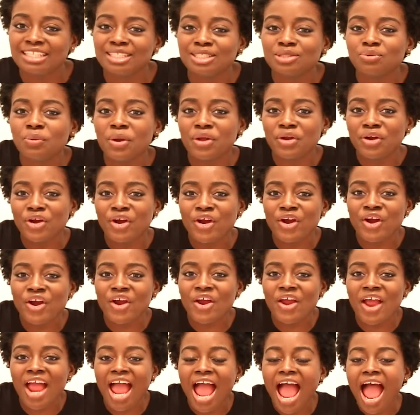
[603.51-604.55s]
So grab your
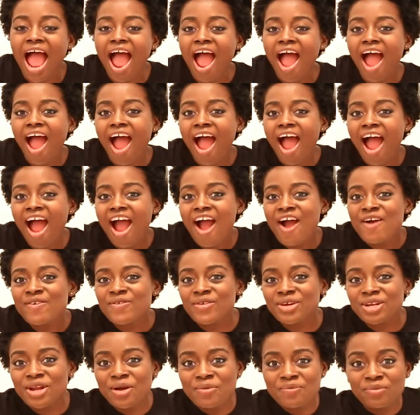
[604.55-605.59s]
rubber and get your
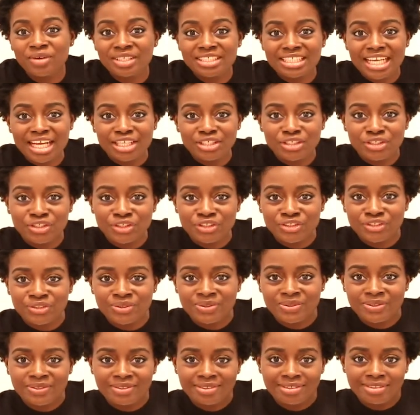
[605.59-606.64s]
shoes and head to
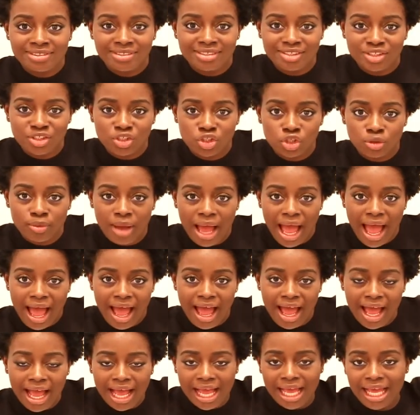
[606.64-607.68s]
the nearest living
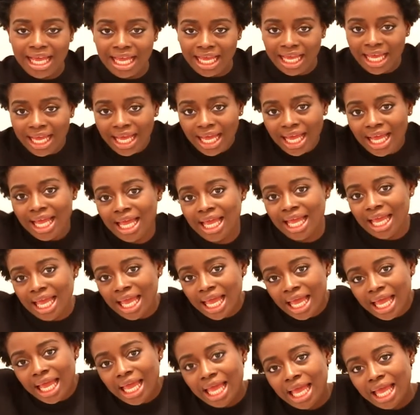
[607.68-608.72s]
near you.
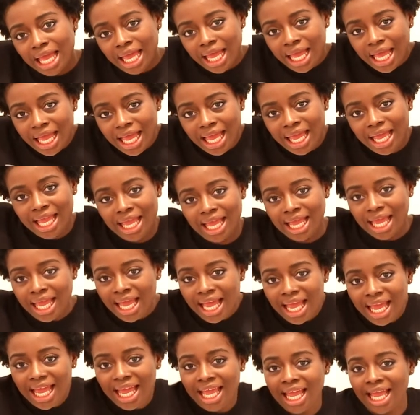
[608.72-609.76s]
Chris. Oh,
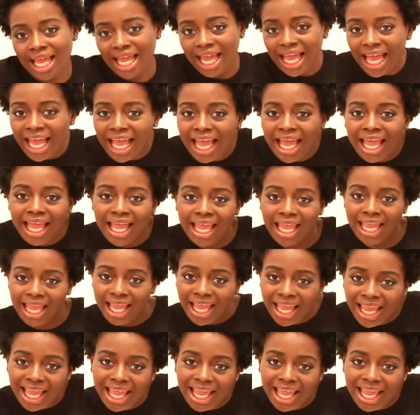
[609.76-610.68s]
hey.